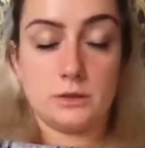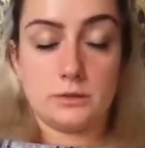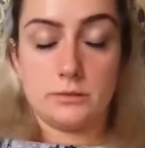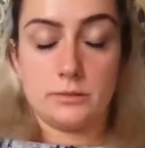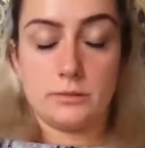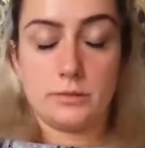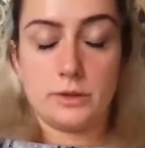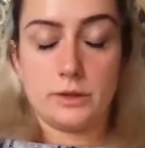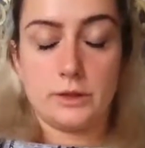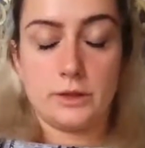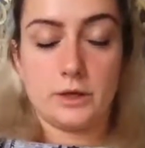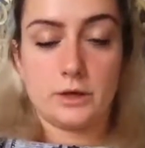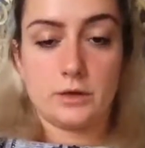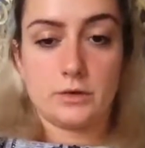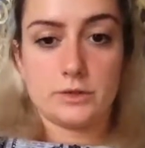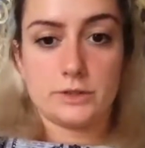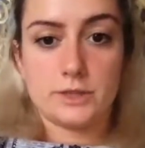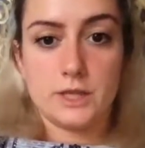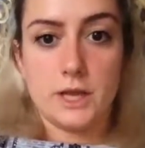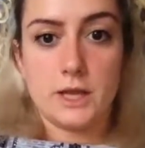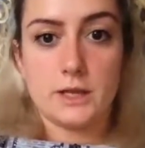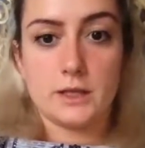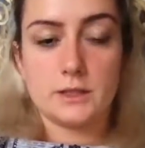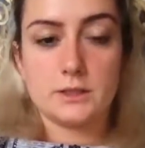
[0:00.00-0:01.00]
political
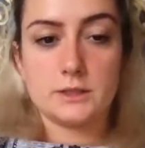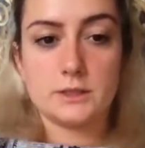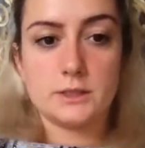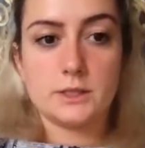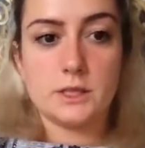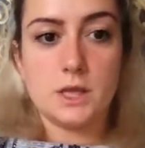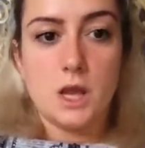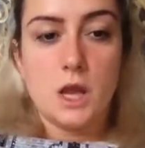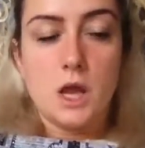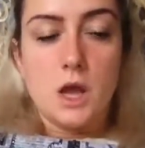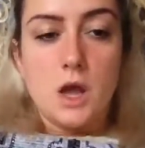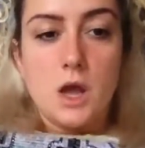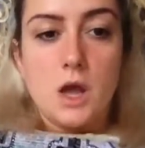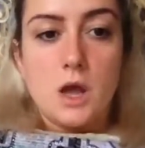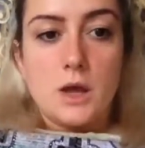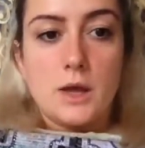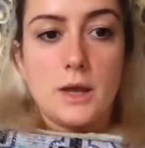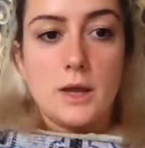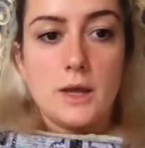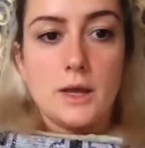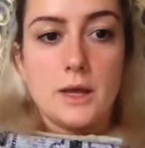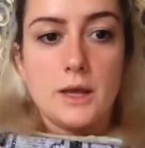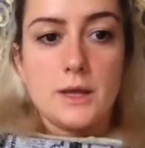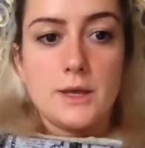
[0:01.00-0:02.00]
science
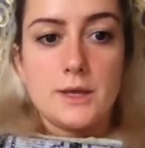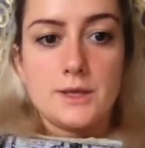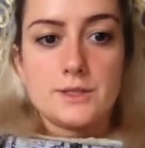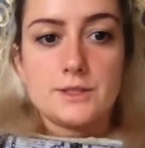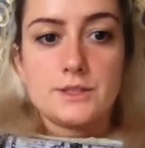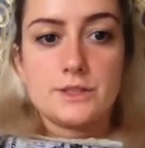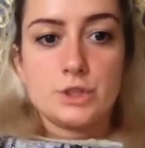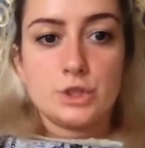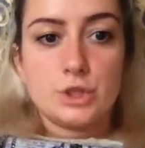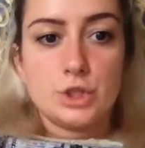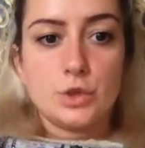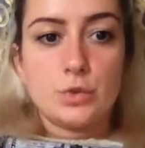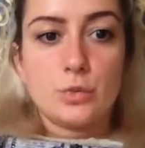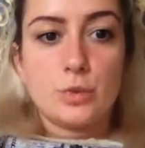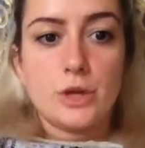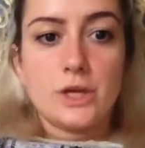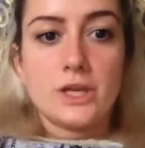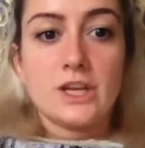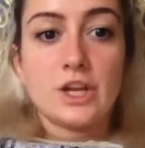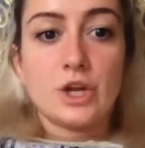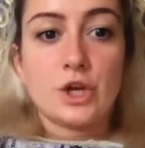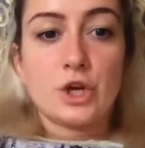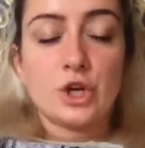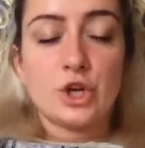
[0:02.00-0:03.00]
is to
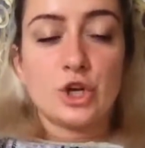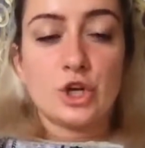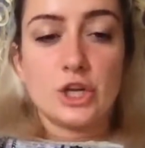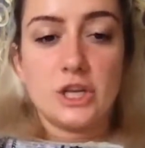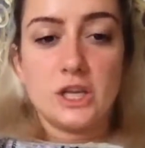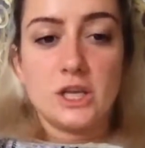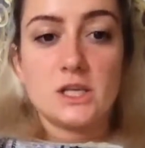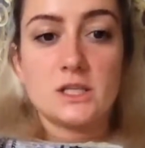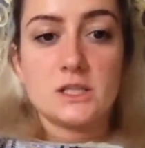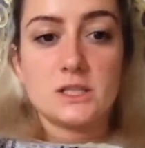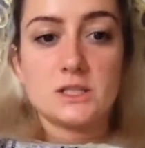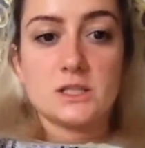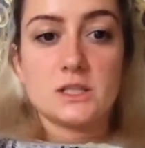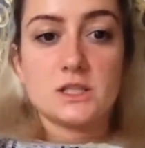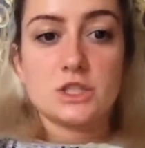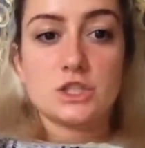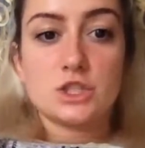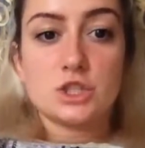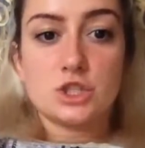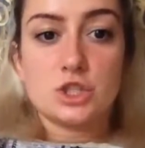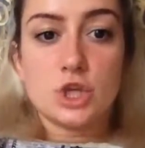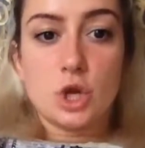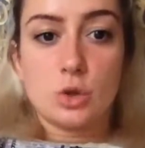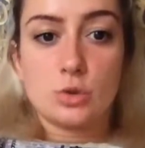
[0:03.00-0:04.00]
increase the
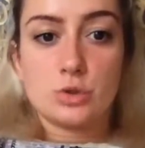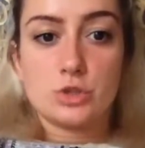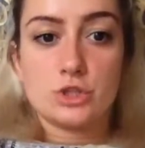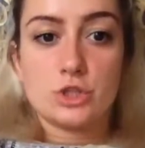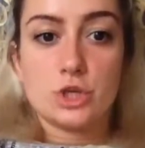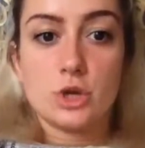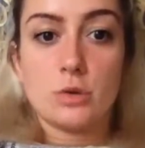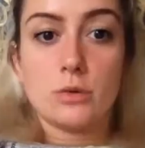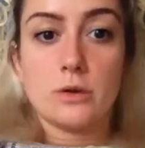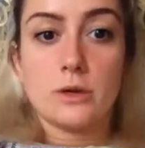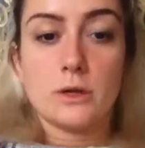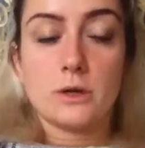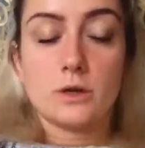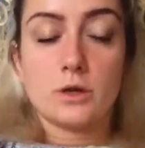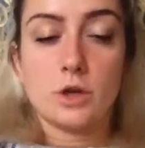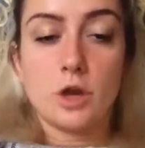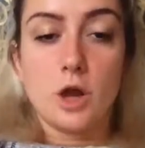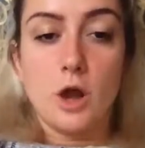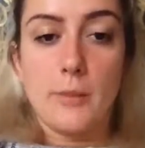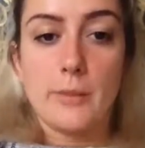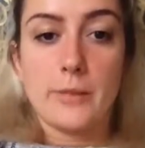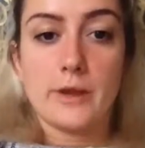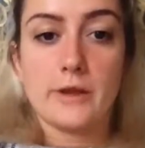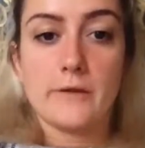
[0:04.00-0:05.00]

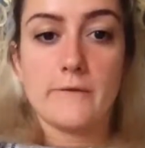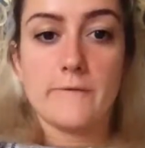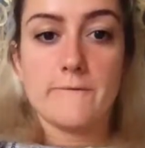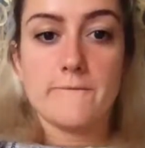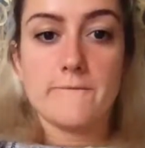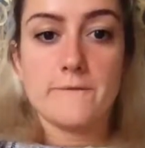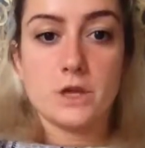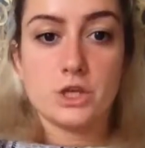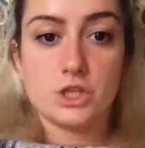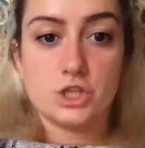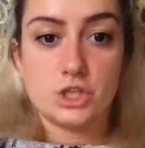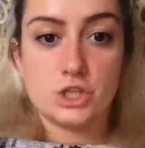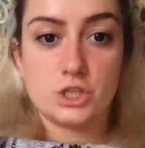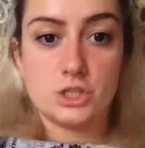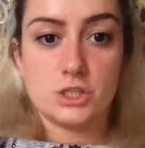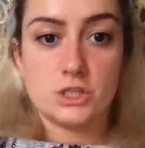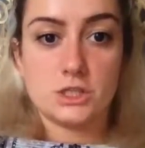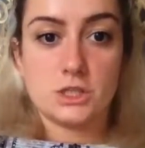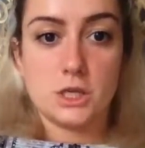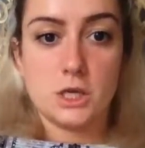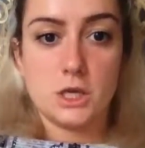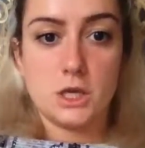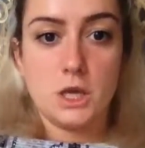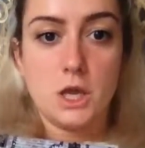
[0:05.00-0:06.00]
socio-economic
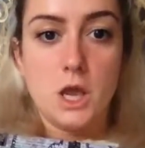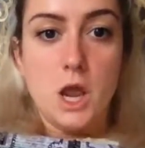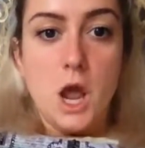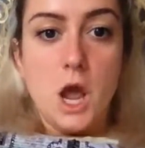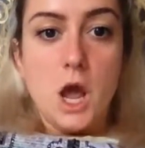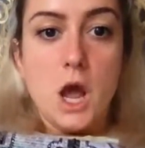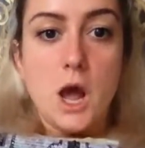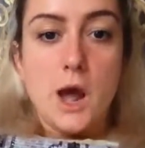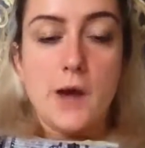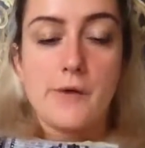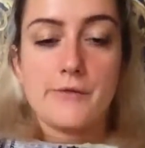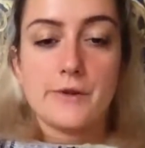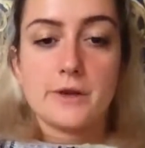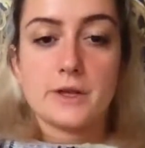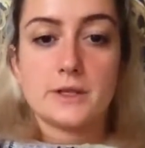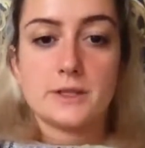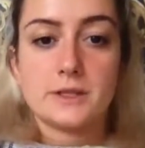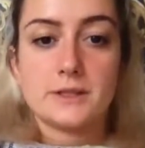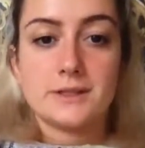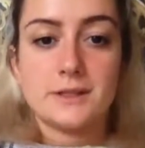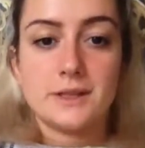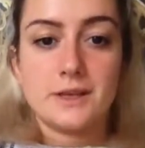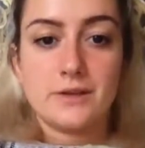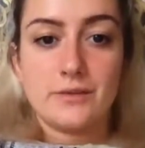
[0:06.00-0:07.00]
efficiency of
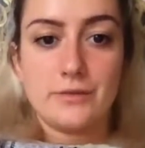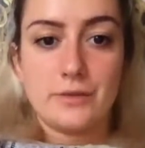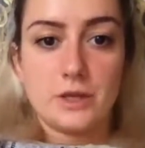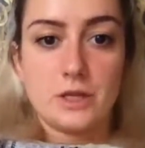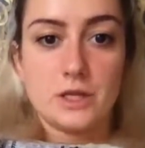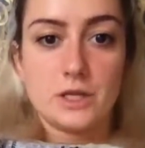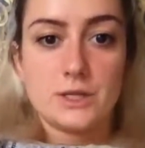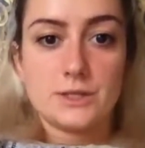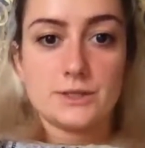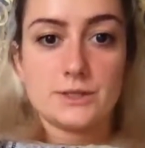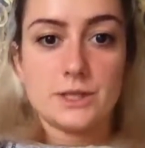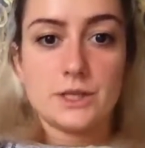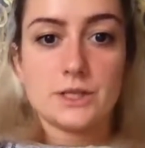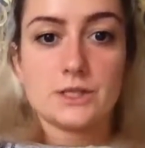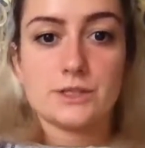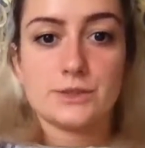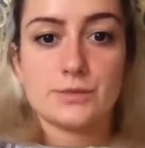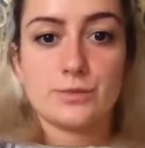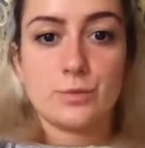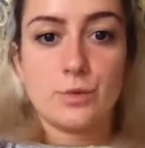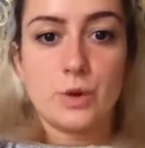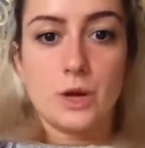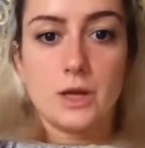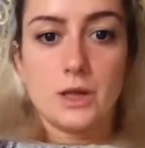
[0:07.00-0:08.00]
activities
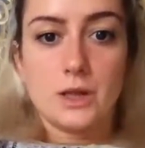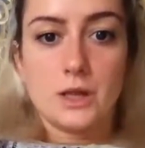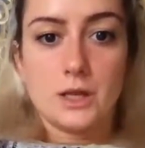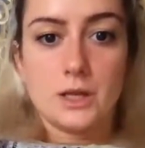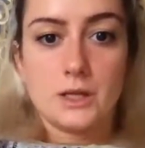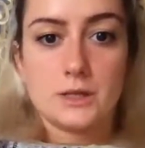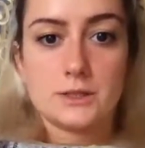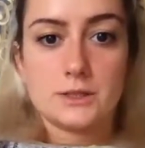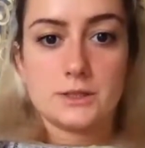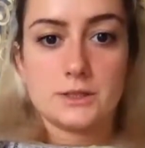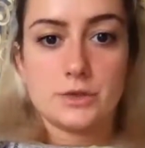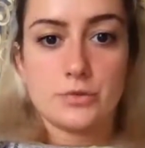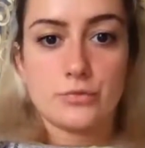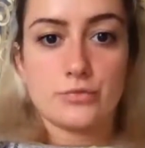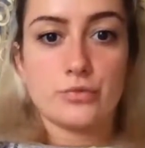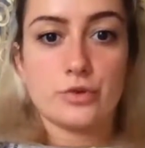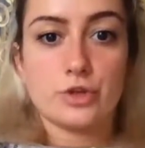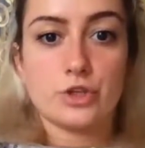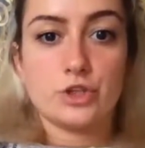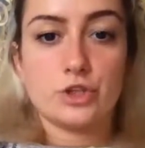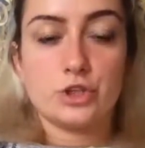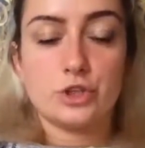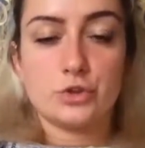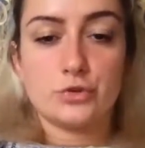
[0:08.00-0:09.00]
as well as
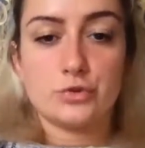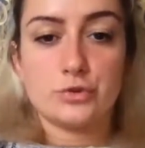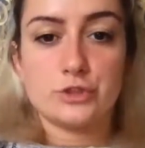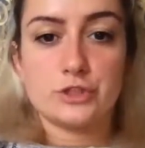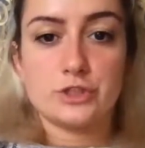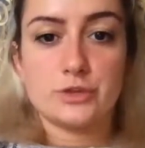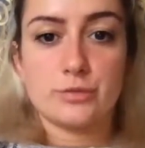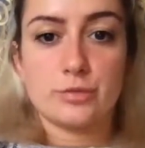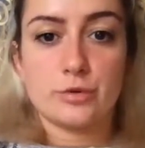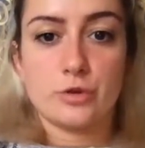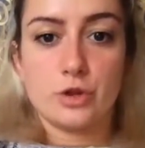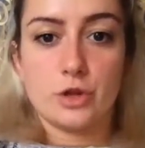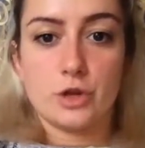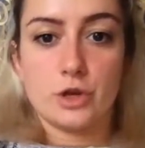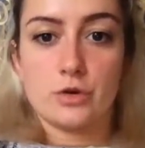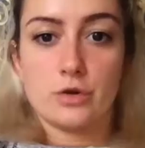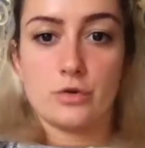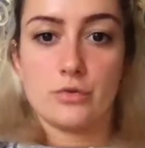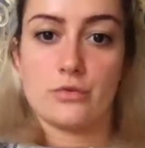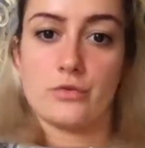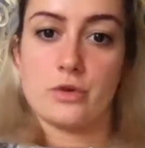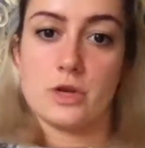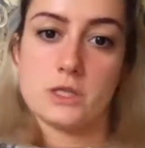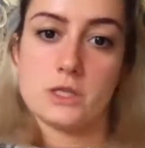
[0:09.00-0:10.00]
reduce the
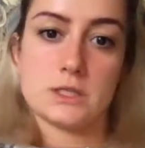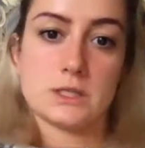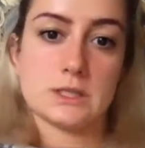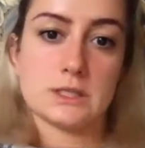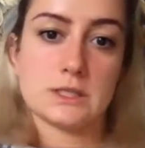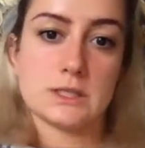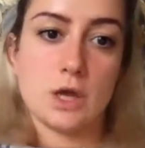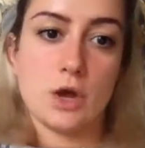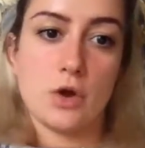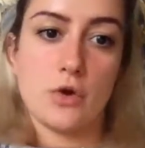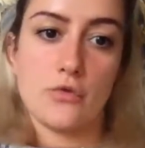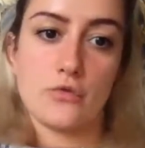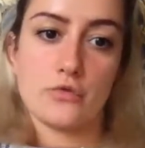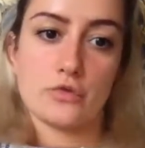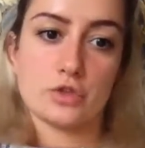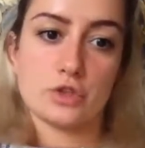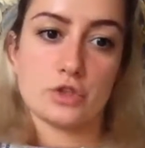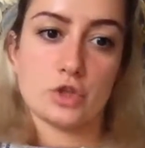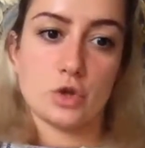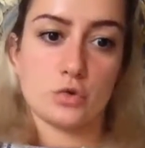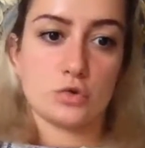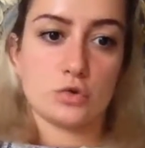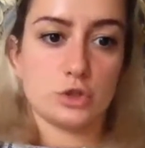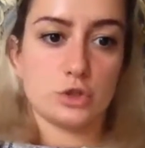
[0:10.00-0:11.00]
political risks of
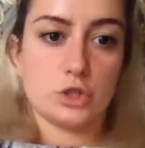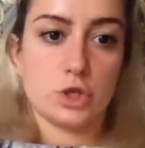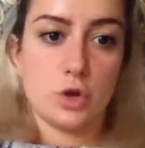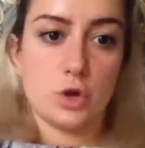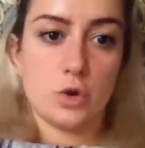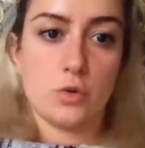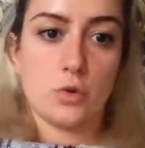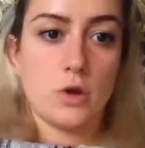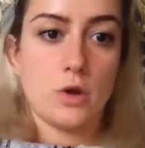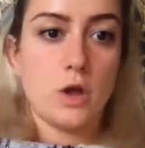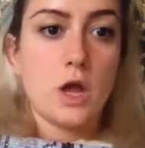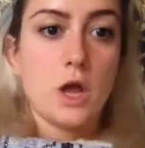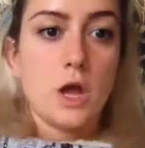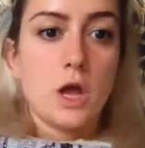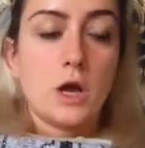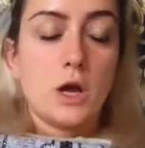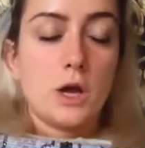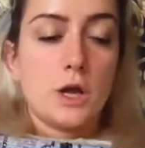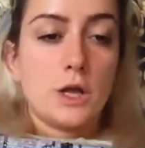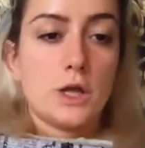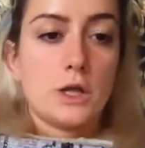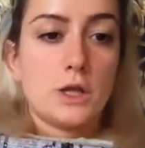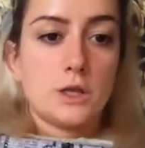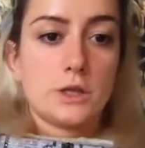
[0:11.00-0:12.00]

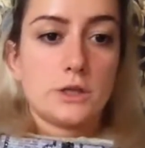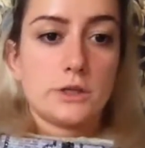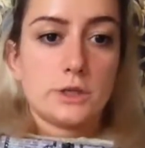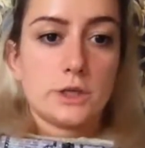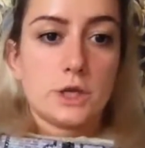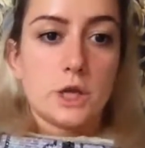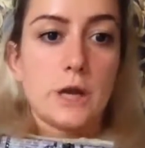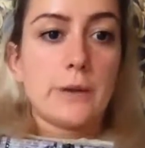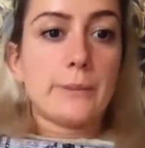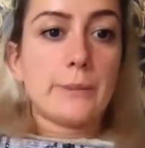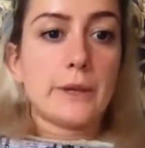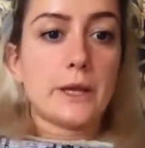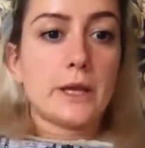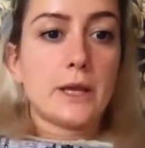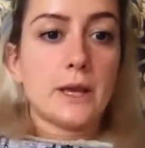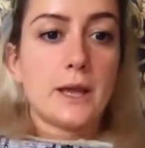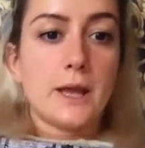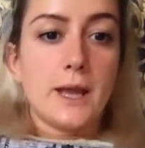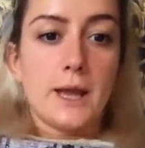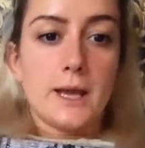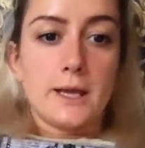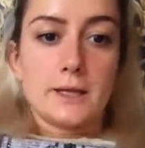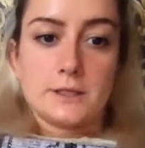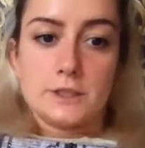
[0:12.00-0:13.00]
socio-economic
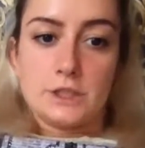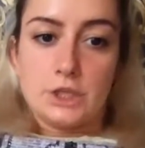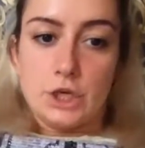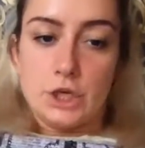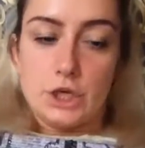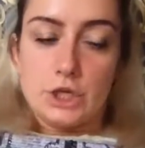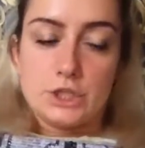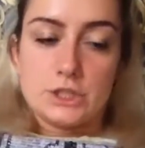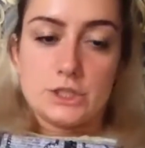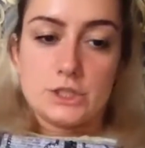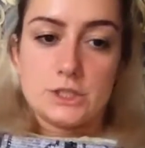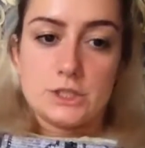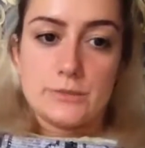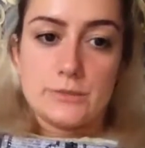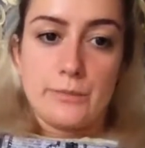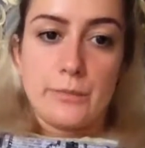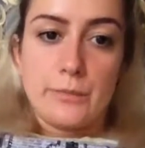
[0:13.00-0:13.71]
actors.